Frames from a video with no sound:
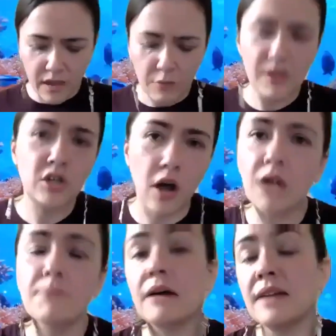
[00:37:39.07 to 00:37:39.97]
We talk
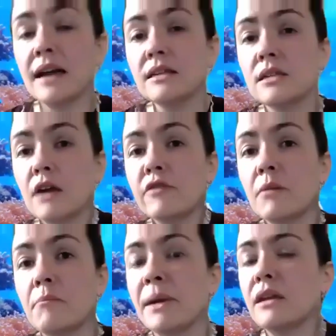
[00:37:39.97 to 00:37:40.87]
about that stuff,
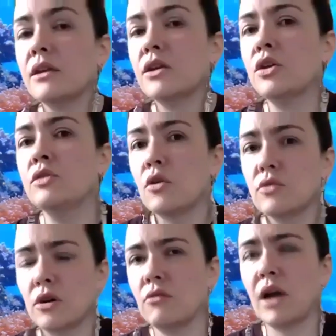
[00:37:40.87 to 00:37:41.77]
but you don't
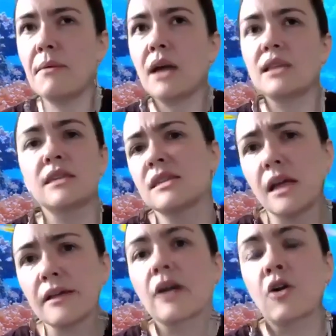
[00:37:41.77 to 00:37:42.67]
know. Um, it's, it's
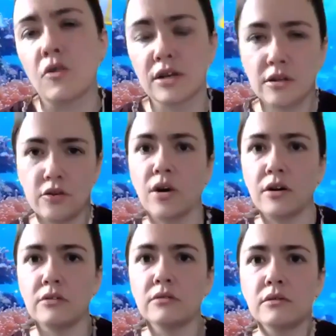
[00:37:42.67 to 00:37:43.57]
not like a coding
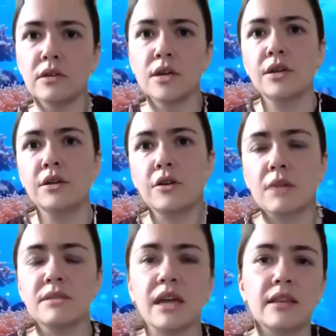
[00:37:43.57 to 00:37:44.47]
tutorial. You know what
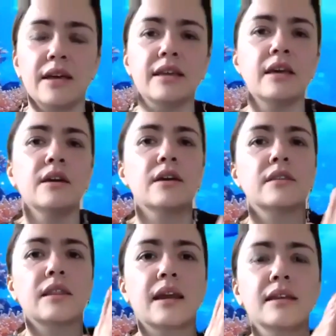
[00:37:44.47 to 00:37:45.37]
I'm saying? Like
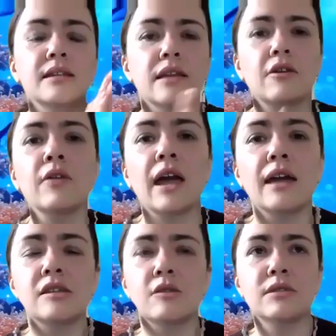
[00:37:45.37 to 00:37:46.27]
it isn't like
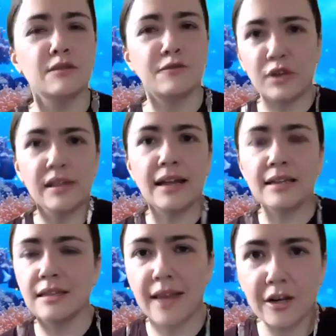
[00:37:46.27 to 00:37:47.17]
okay so in this
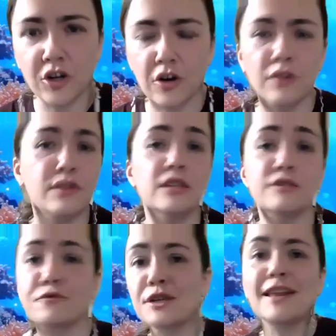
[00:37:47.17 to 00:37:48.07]
freelance lecture or this
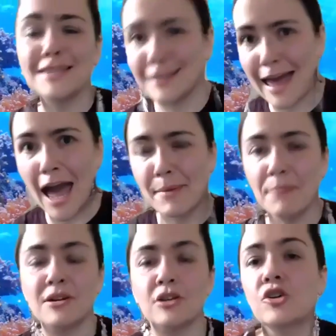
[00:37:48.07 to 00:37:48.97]
freelance lab i'm
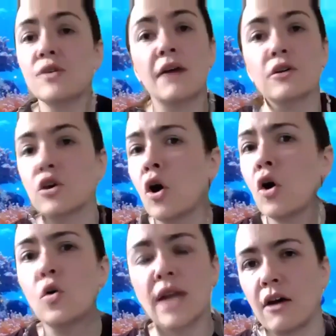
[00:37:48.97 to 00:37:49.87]
going to show you how to
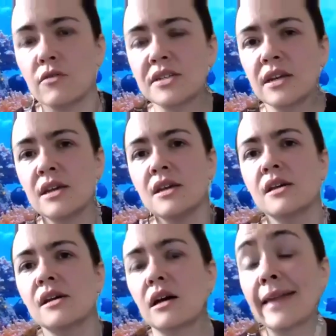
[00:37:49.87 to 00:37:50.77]
code out
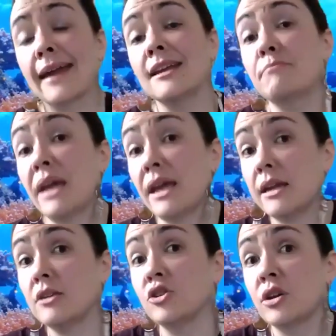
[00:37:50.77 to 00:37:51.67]
a landing
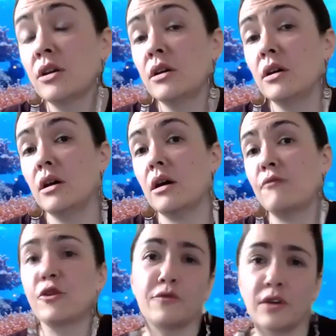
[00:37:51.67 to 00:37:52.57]
page uh,
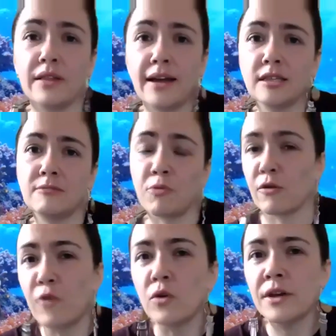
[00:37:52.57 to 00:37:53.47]
for your freelance
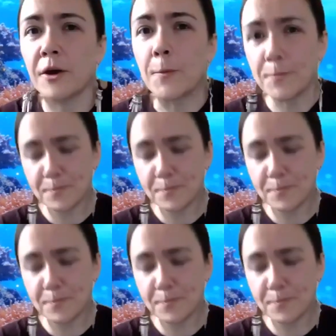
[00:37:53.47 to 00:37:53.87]
portfolio